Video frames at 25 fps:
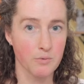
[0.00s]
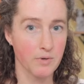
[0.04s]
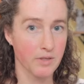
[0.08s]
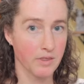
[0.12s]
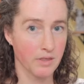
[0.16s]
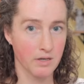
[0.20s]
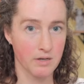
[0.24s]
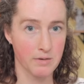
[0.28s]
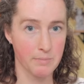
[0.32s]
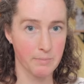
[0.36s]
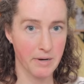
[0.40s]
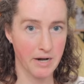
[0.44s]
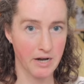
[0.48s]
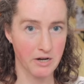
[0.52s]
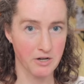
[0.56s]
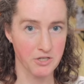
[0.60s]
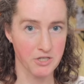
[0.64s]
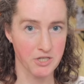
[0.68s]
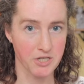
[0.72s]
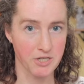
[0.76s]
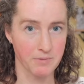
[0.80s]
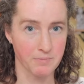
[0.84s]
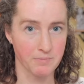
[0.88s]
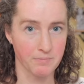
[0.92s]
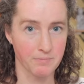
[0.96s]
with
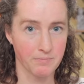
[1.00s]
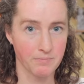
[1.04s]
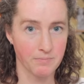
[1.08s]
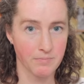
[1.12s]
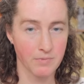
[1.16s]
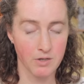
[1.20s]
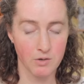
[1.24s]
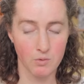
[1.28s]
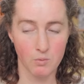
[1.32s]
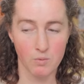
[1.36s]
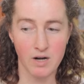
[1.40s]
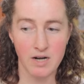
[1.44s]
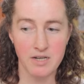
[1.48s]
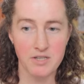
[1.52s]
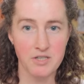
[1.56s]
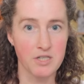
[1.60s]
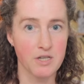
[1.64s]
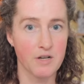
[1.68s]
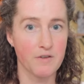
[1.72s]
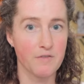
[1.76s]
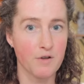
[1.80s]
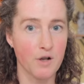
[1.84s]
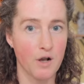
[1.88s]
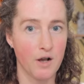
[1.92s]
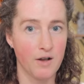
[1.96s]
comparison. Whereas
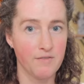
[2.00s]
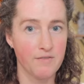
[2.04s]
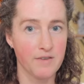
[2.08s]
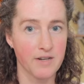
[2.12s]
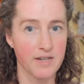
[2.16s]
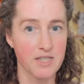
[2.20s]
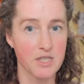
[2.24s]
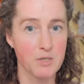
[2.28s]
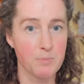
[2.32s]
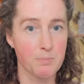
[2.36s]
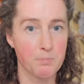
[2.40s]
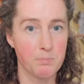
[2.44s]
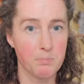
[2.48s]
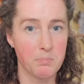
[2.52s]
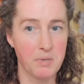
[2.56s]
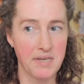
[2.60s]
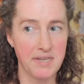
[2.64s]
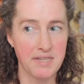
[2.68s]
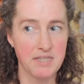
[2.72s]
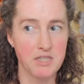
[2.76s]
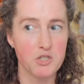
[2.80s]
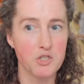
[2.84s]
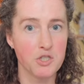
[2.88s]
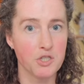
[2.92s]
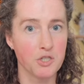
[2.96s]
self-confidence
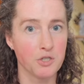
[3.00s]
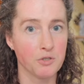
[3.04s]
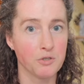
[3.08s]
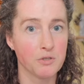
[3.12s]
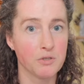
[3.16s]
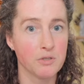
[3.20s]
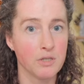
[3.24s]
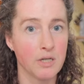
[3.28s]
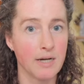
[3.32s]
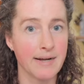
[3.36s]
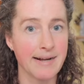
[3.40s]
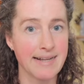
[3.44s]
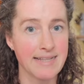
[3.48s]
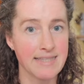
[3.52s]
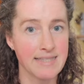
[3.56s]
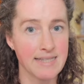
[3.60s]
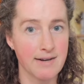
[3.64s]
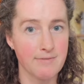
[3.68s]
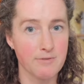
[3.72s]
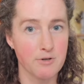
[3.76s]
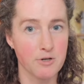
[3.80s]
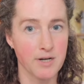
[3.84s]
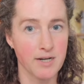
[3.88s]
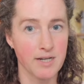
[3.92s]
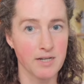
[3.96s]
pins you against
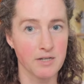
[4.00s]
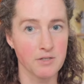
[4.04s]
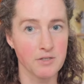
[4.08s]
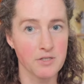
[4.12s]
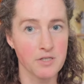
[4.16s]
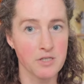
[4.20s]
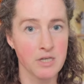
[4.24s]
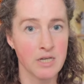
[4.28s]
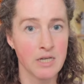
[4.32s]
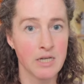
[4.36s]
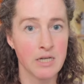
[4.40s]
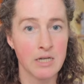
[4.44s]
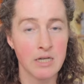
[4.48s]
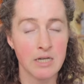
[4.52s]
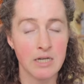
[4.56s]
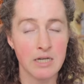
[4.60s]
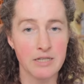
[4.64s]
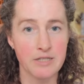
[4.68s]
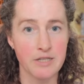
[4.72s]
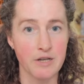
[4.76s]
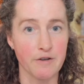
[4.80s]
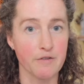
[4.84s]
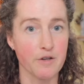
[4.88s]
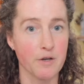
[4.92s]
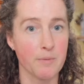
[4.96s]
everyone else,
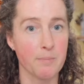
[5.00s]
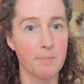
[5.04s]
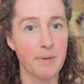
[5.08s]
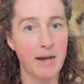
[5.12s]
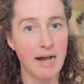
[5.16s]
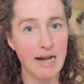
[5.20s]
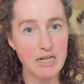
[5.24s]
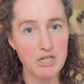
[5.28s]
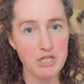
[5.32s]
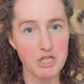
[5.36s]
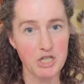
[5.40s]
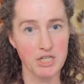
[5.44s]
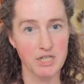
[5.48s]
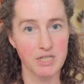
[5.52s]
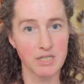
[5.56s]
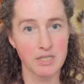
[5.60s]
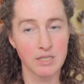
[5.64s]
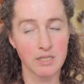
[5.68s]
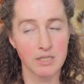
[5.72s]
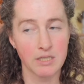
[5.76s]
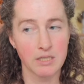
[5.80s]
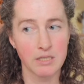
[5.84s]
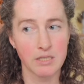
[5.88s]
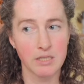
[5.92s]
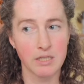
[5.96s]
self-compassion
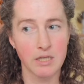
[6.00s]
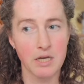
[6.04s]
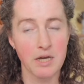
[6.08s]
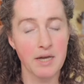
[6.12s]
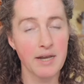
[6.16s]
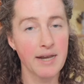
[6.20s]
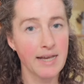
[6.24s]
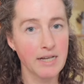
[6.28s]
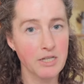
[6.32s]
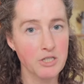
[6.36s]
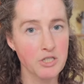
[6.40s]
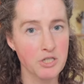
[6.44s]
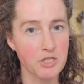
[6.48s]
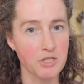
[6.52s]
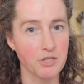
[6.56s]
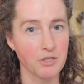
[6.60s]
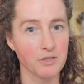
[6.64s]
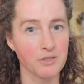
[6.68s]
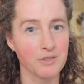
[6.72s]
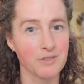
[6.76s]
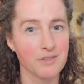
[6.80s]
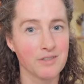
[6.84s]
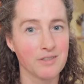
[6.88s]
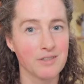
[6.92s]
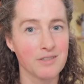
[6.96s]
connects you
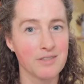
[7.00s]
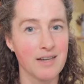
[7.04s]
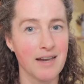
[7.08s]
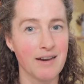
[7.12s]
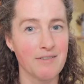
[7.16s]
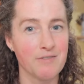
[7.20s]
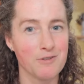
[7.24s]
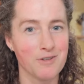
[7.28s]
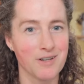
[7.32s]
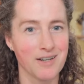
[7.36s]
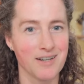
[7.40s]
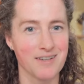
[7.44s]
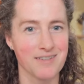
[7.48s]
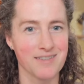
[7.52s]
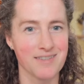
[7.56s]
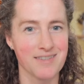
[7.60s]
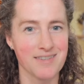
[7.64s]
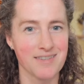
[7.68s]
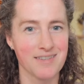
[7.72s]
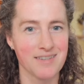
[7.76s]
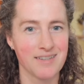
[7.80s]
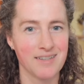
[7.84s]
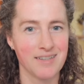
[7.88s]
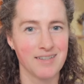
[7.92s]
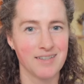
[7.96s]
to everyone
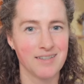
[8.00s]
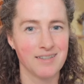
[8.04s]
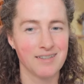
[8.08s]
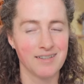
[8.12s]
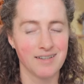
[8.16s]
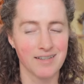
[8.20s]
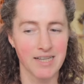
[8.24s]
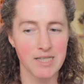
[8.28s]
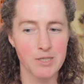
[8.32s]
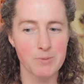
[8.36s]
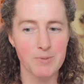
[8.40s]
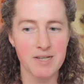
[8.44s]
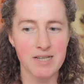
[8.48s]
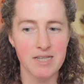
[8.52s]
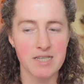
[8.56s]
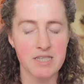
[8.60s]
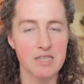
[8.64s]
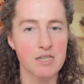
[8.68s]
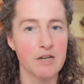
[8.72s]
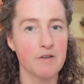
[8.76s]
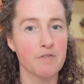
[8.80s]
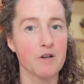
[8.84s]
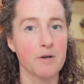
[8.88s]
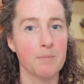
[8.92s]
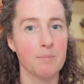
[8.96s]
else. And that's because
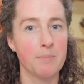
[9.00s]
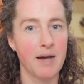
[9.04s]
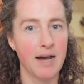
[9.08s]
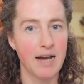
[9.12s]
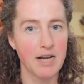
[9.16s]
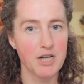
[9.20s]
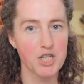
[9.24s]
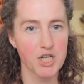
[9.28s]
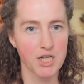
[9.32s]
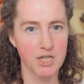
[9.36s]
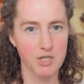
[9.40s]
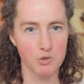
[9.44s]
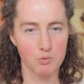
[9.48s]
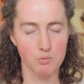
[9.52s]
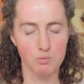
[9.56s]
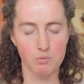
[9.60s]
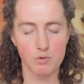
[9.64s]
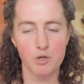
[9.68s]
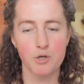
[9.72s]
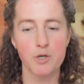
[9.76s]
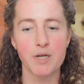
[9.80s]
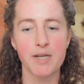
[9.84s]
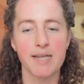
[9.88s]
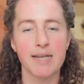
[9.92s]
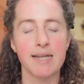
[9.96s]
self-compassion is
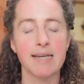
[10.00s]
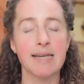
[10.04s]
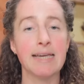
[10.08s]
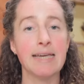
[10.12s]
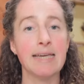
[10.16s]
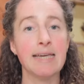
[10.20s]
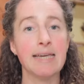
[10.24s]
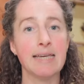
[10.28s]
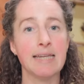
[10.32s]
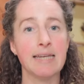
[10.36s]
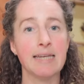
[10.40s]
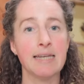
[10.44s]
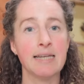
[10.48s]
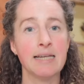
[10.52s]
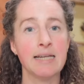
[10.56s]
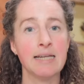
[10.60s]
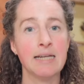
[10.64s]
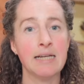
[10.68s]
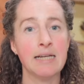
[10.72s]
rooted in